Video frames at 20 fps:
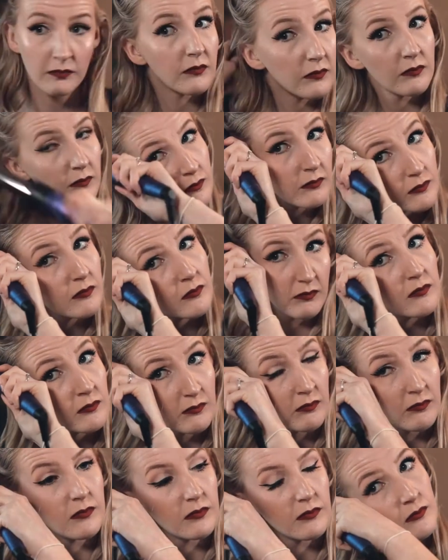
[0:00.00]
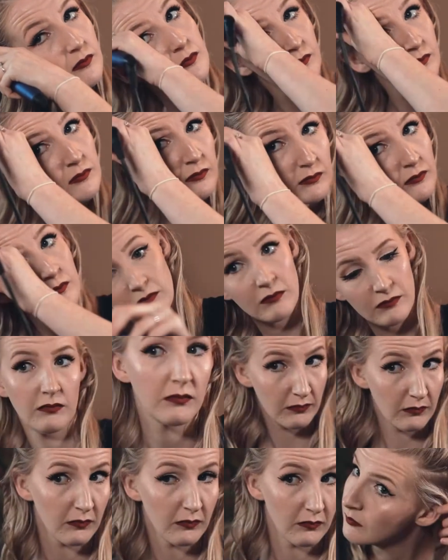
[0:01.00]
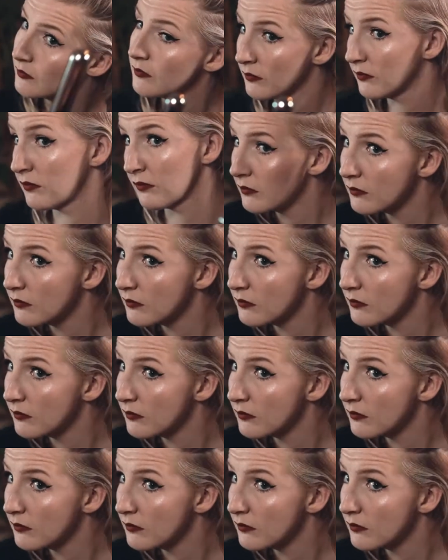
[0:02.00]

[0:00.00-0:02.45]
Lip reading: the clean hair can make the curl drop faster.